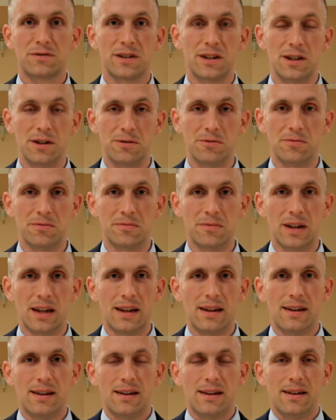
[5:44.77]
you
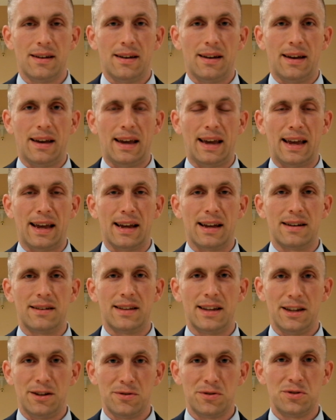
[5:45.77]
and
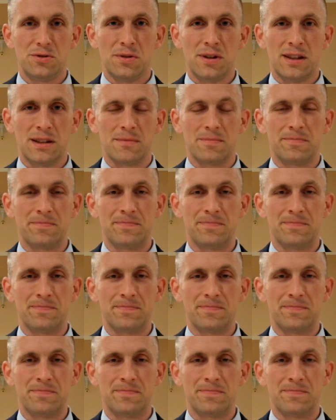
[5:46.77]
that you enjoy them.